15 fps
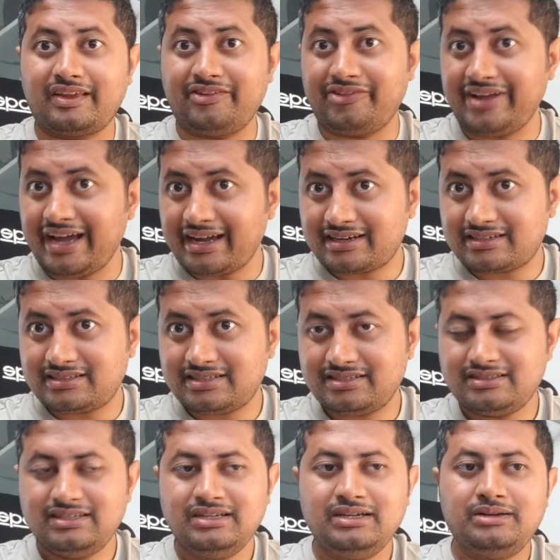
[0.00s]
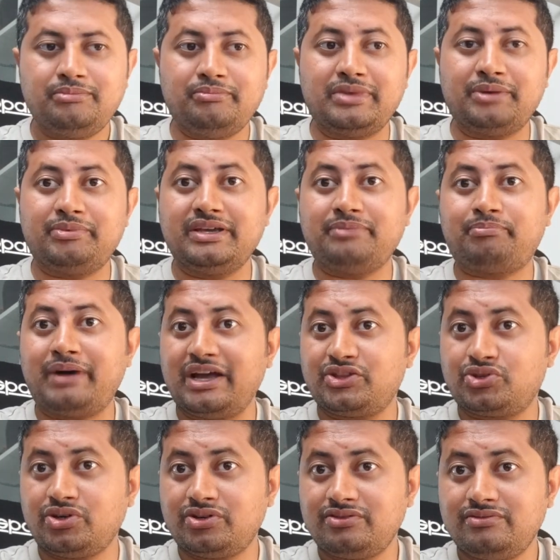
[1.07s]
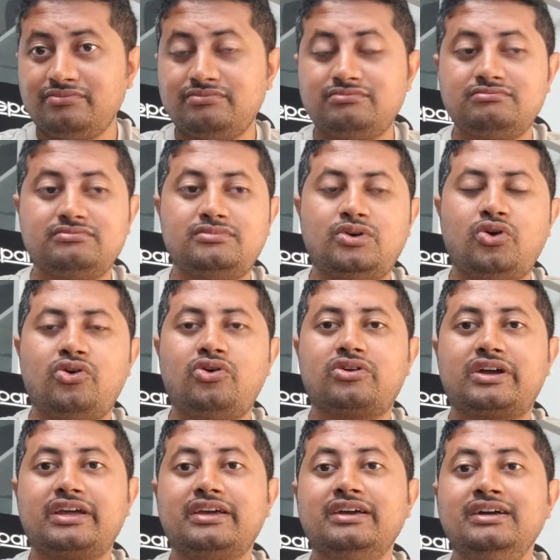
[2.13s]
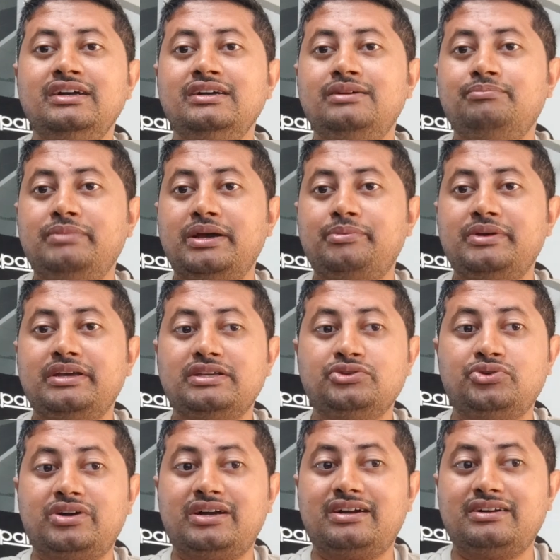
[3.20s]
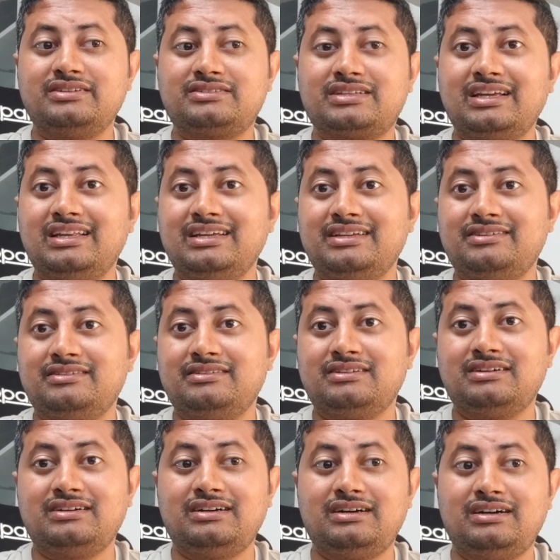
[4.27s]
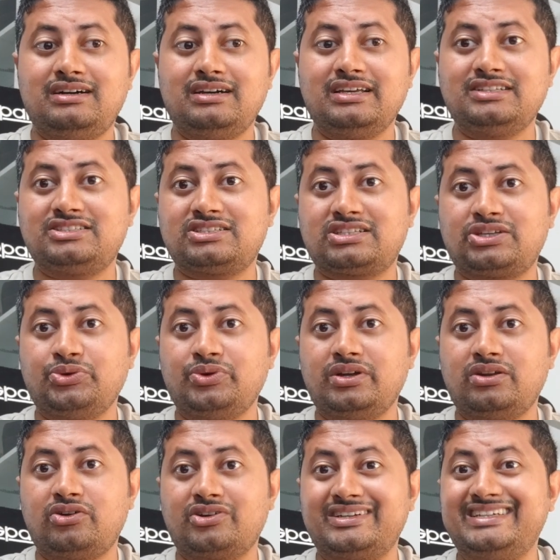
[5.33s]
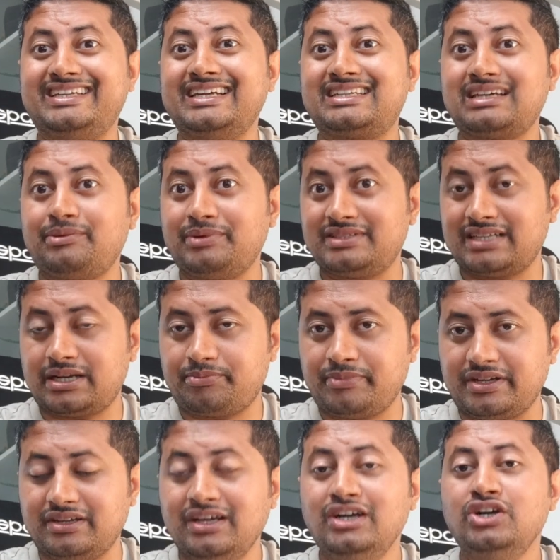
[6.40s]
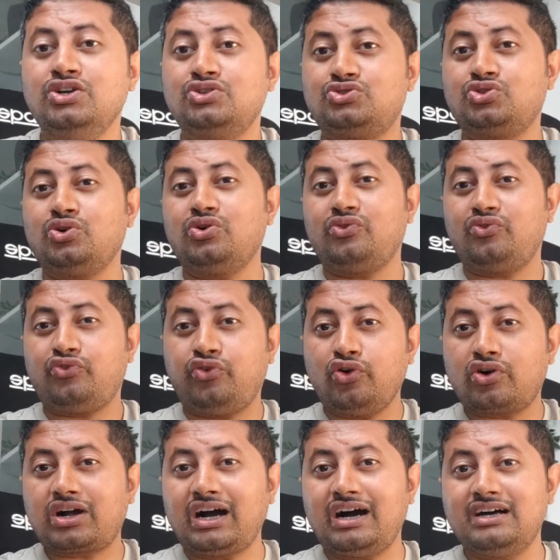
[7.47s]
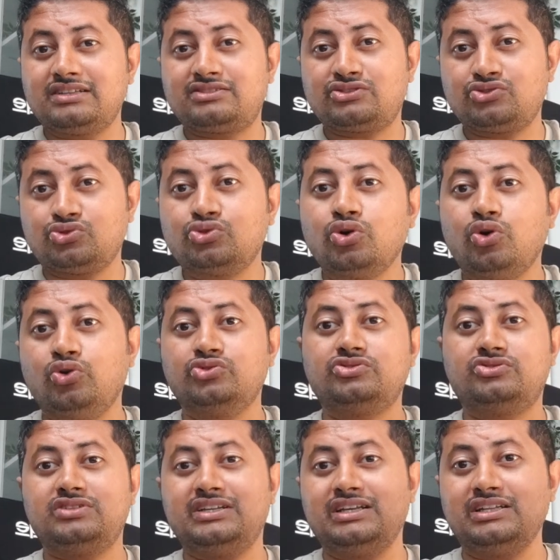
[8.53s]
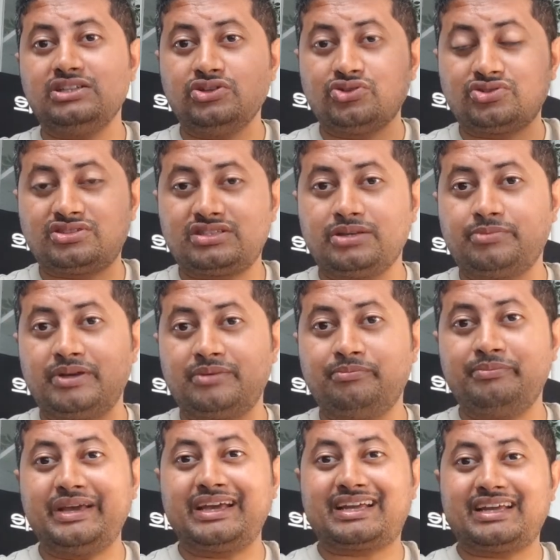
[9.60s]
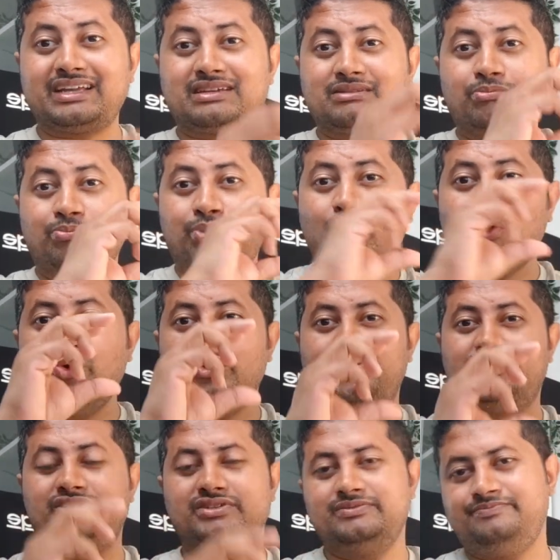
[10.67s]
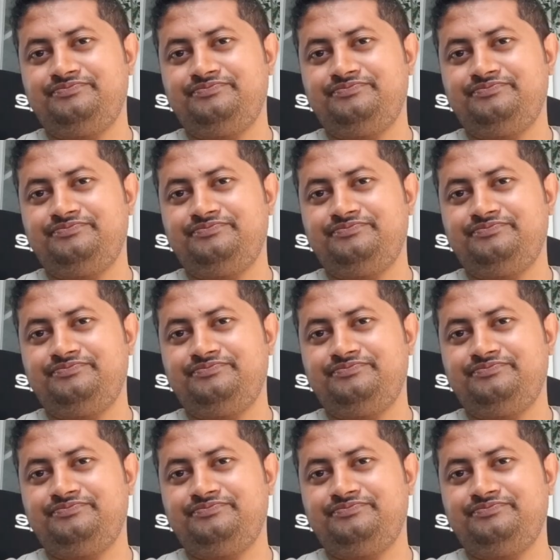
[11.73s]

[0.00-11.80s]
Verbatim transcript: react maybe python okay maybe you are skill in uh, sql or database admin so focus those in your cv make it bold